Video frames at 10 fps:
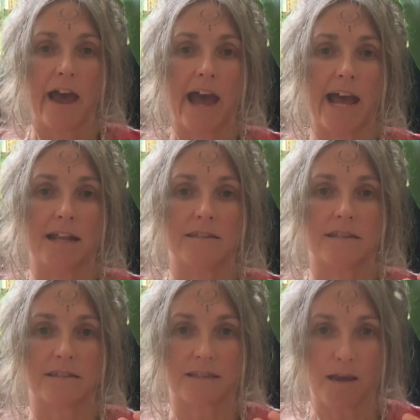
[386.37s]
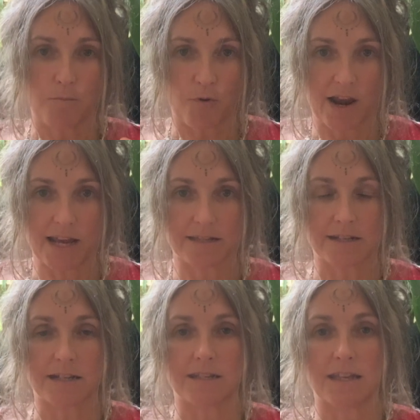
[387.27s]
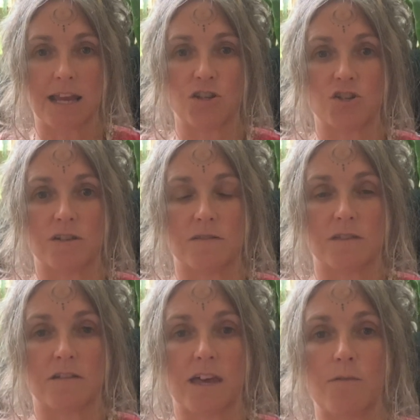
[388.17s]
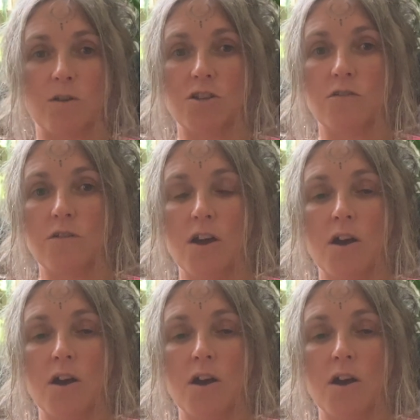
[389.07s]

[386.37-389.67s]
and set prayers and intentions so that when you